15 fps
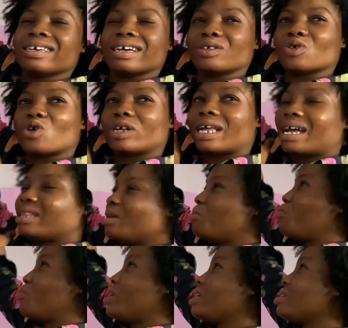and all that, they
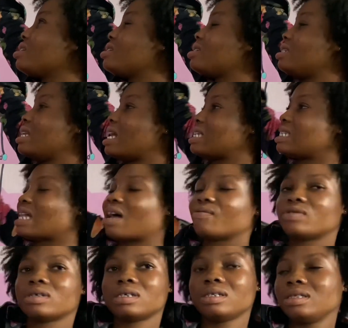bring their
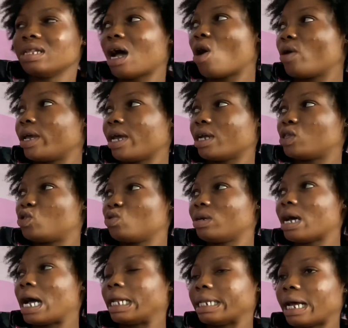stuffs down here to
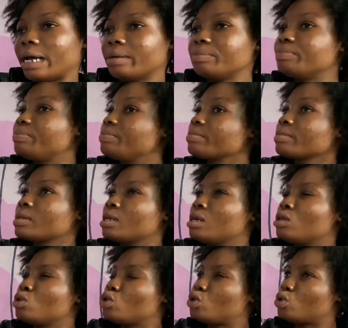Ghana,
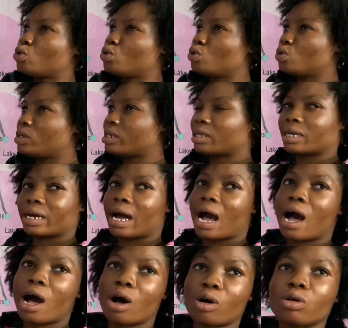to
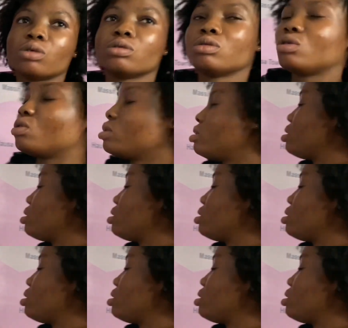Senegal, to